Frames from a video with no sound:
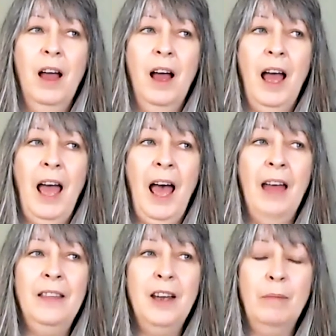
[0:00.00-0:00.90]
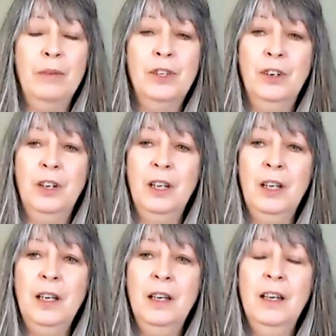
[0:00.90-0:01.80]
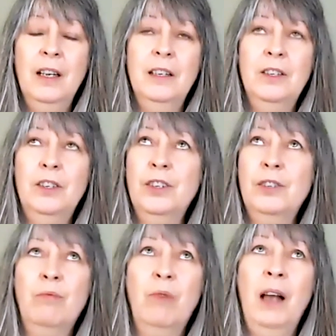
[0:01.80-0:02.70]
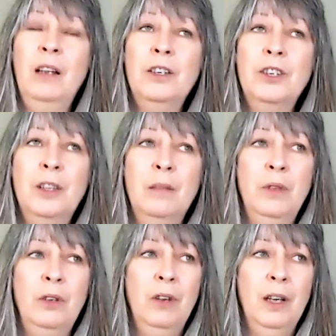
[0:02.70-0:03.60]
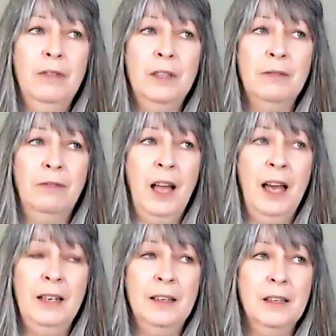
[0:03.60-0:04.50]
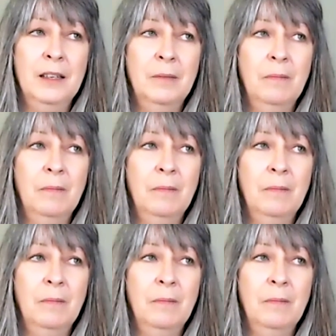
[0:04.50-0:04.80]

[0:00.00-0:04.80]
I had the opportunity to just relish in the beauty of his flight.